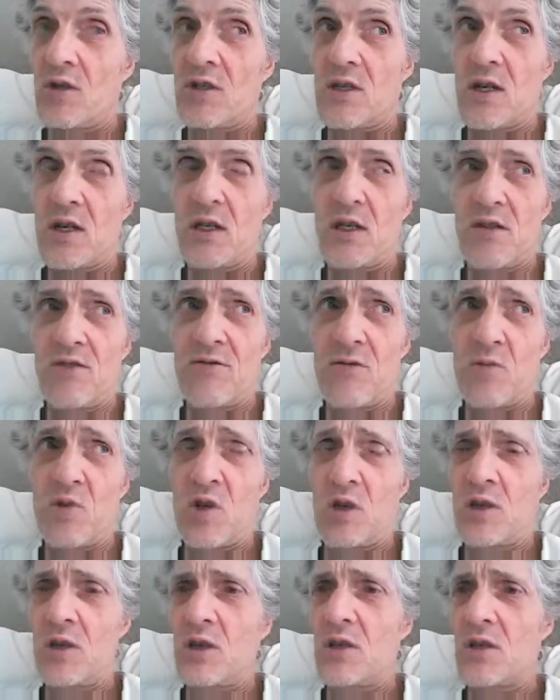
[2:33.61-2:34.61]
It's, I think, from
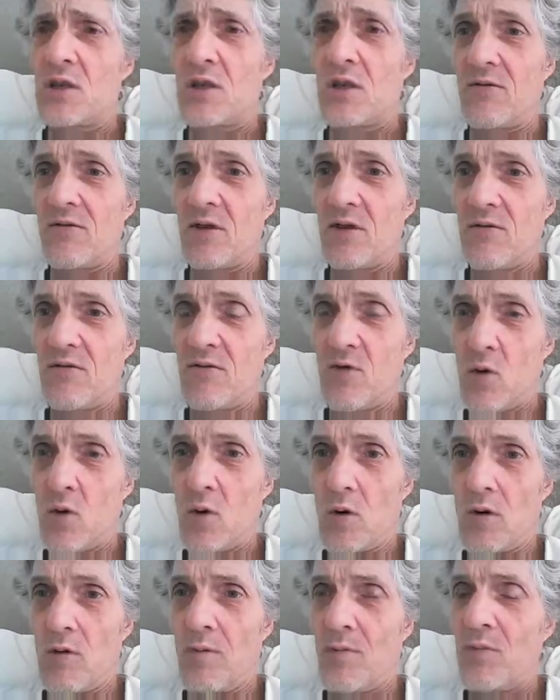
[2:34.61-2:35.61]

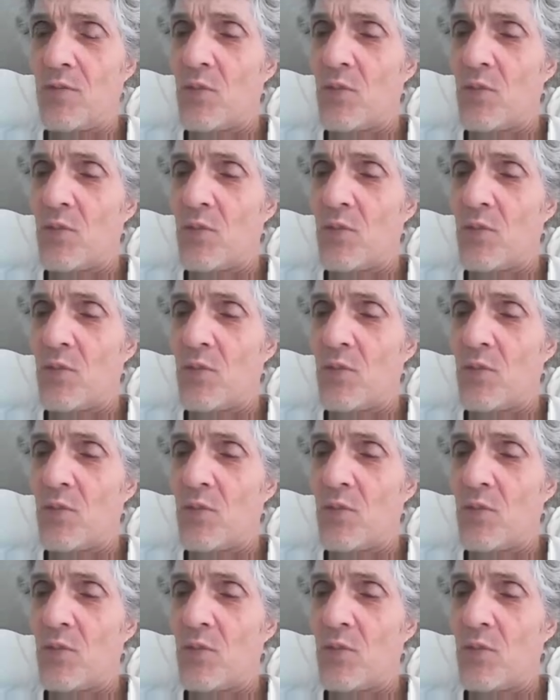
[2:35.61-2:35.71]
1974,